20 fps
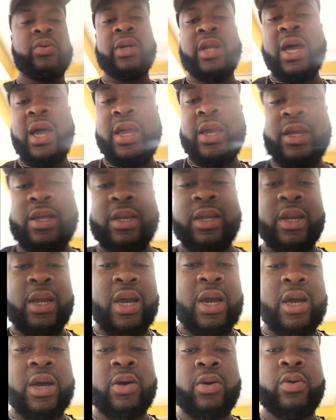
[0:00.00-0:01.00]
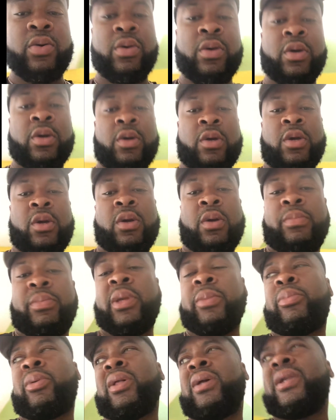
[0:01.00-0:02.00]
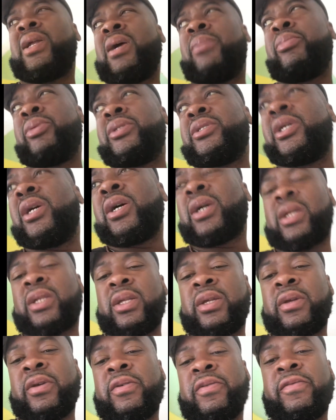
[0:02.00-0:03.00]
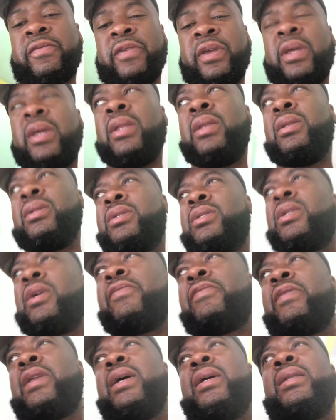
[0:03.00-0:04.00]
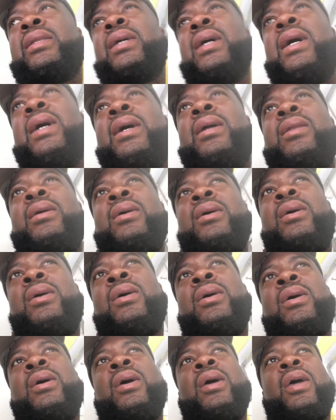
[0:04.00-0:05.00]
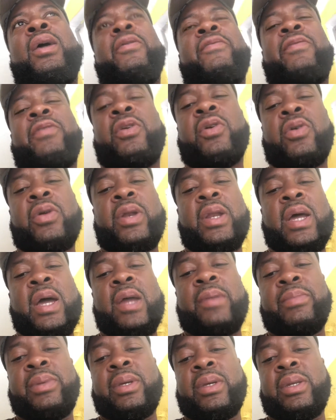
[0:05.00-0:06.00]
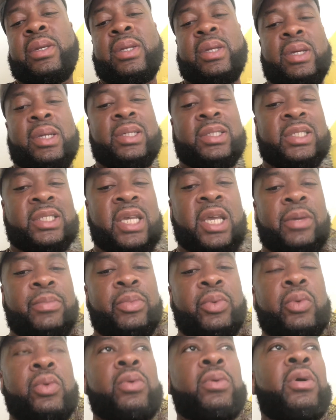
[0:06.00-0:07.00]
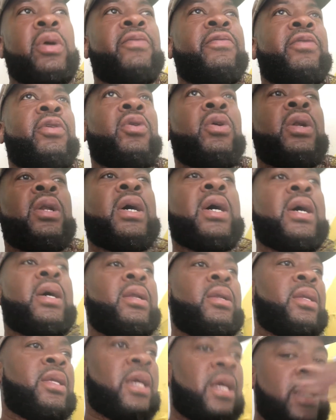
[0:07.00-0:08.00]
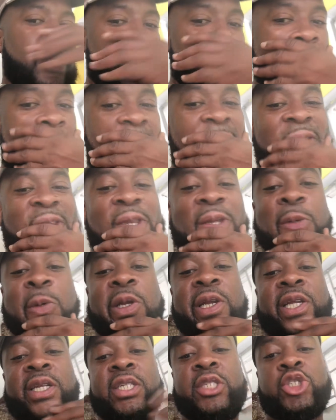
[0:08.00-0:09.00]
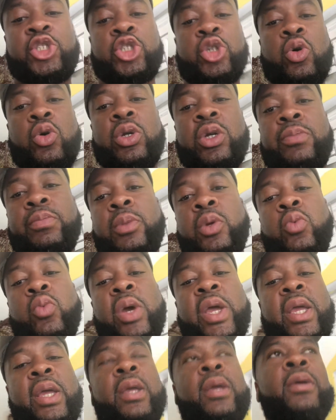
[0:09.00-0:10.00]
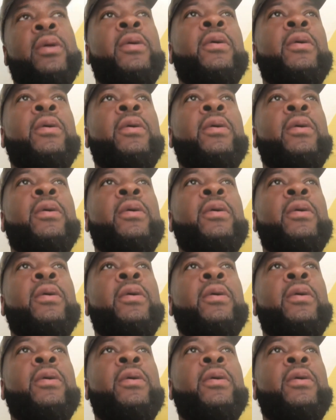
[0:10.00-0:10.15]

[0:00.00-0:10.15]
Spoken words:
unite and how people are not productive and stuff like that if you're not being the example, if you're not getting up and doing it and showing them the way.